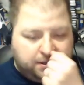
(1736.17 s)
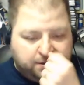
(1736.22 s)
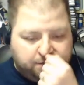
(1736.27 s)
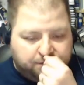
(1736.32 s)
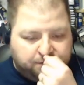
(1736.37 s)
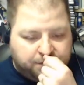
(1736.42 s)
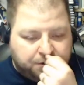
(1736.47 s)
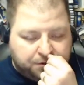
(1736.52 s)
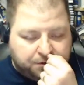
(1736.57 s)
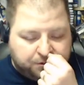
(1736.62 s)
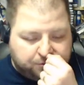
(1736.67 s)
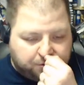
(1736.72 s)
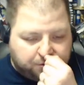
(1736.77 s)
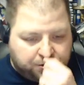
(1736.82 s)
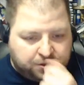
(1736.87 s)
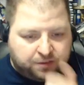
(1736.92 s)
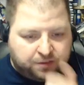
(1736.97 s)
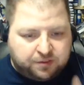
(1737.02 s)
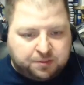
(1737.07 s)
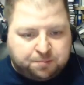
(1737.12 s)
villains
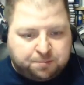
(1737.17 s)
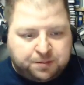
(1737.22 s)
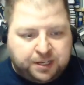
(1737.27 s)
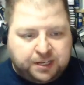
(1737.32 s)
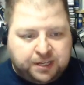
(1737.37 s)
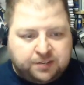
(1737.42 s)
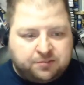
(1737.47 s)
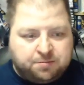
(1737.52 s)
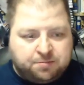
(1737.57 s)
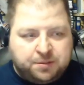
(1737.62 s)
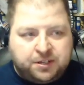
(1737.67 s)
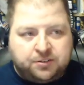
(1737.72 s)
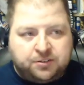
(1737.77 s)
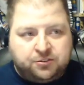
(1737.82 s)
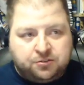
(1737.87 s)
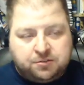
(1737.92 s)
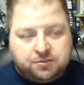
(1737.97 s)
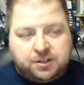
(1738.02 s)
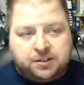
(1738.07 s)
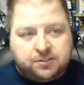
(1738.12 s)
all over the place
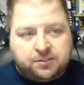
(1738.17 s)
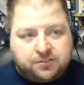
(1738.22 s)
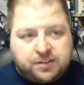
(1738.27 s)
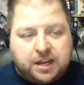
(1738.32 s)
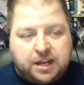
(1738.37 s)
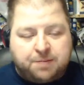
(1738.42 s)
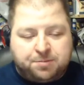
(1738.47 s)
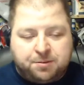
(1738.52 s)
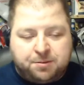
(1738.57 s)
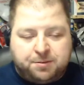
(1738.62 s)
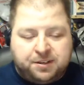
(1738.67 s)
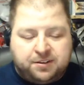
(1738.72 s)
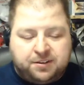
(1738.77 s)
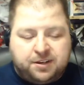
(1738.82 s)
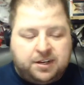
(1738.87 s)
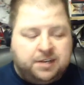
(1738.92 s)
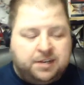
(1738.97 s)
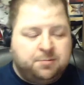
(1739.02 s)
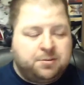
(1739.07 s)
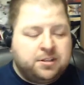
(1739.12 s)
because you didn't stop them in
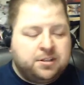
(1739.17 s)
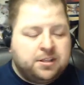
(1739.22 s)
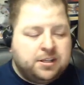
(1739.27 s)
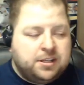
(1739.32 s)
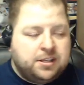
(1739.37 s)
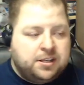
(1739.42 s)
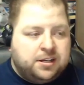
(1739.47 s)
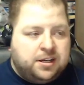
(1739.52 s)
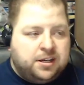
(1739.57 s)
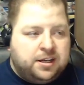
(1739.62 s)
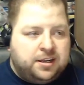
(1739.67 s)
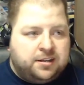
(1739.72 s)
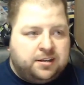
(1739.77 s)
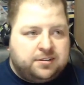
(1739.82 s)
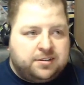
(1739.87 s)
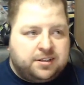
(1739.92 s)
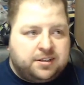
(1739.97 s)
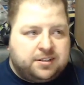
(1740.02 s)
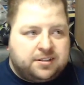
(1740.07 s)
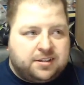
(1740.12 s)
time. And
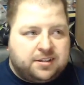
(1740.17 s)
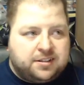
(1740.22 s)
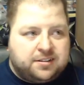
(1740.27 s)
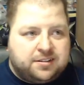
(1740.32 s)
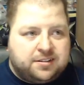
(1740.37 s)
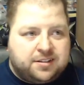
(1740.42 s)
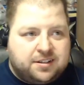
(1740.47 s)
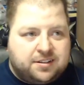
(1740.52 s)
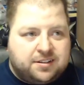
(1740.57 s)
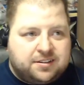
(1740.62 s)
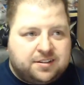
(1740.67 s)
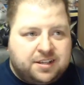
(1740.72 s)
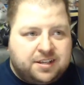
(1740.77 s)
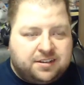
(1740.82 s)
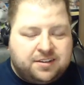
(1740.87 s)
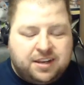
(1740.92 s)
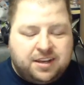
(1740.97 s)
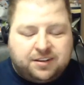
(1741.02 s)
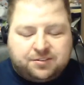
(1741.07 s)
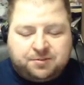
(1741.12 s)
it's like, that
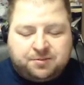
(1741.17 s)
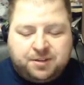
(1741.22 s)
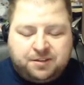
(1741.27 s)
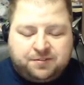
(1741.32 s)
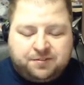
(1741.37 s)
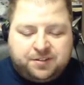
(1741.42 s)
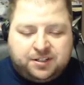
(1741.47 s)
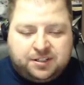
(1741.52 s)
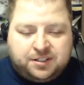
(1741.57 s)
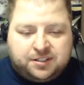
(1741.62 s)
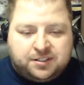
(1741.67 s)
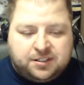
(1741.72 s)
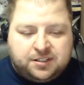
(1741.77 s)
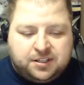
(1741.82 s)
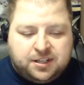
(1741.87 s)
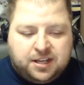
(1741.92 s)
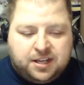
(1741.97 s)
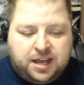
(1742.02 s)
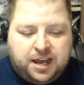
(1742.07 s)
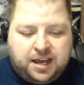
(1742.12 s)
takes away the fun.
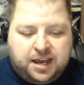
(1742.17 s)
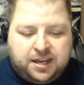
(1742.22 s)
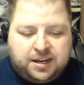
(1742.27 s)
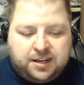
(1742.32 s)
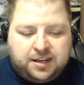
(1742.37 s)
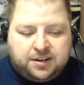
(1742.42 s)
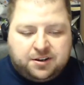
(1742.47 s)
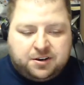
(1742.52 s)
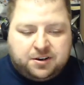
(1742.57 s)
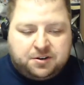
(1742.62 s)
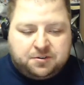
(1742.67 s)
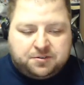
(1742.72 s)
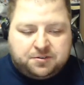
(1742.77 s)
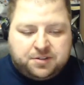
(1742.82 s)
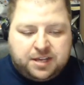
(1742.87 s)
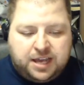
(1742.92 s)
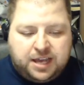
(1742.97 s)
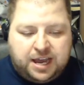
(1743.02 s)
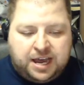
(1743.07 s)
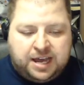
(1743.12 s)
And I know
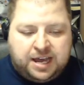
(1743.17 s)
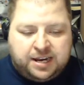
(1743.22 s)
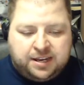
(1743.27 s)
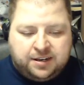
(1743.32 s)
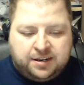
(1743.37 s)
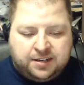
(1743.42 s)
they added